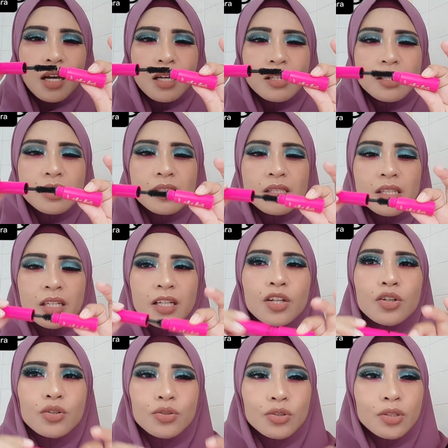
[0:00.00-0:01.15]
Still
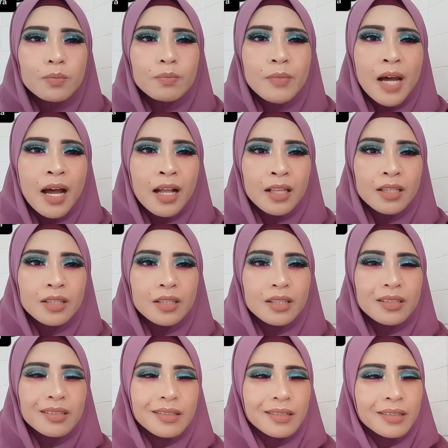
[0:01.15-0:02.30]
good, but
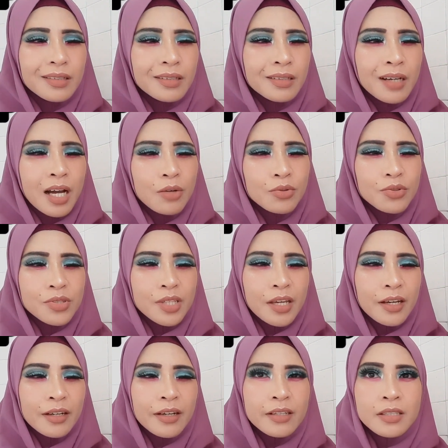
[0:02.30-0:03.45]
how to say,
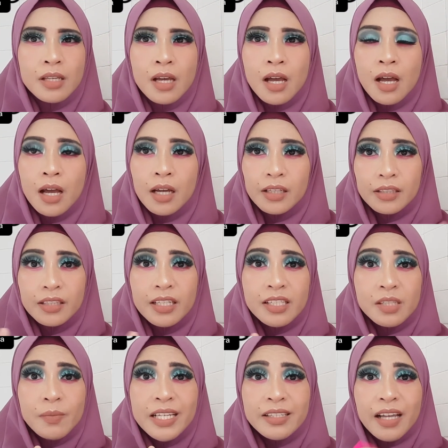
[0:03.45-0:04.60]
guys? This
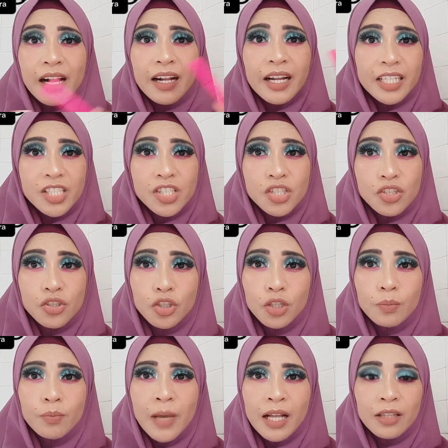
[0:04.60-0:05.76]
mascara is
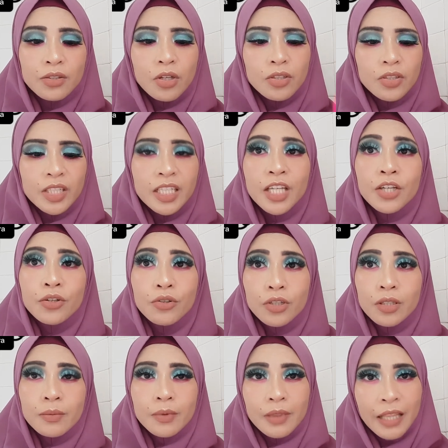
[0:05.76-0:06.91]
good, but not really
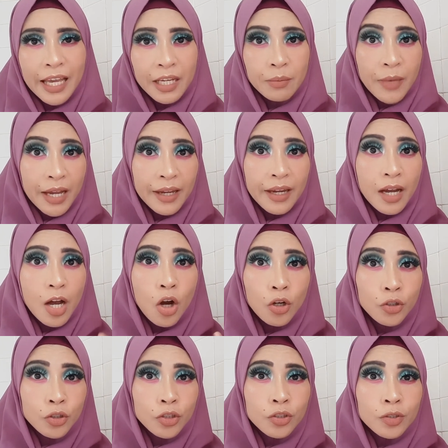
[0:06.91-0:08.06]
good like my
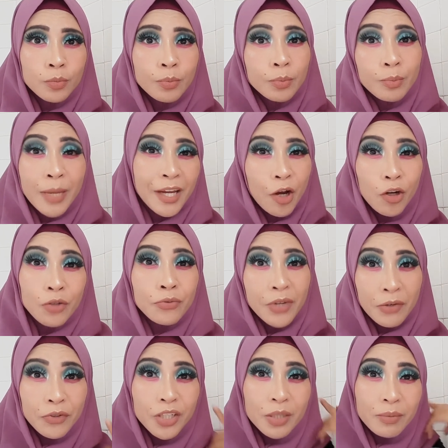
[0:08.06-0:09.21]
own
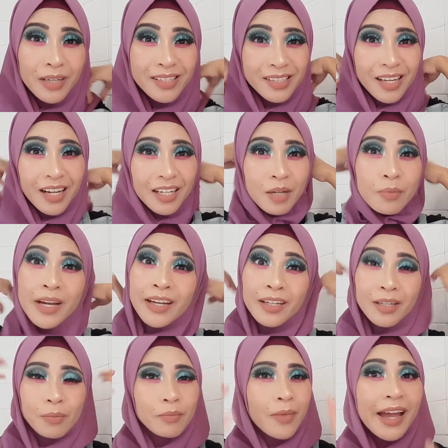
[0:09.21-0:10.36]
favorite mascara
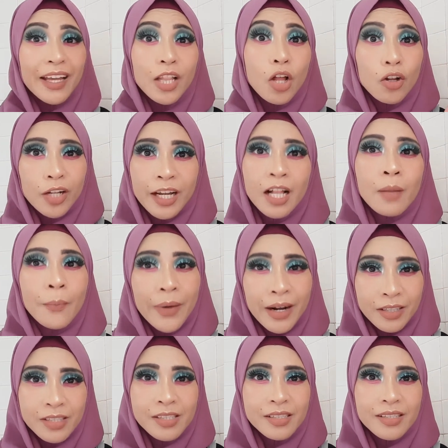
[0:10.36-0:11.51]
by L'Oreal
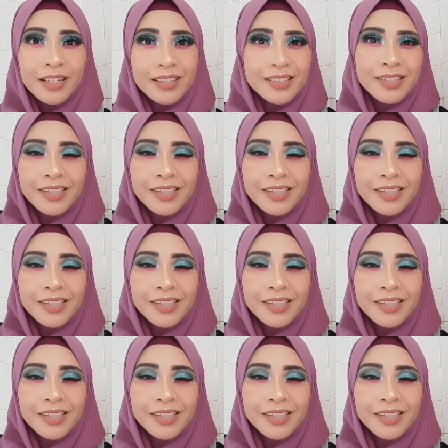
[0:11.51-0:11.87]
Paris, guys.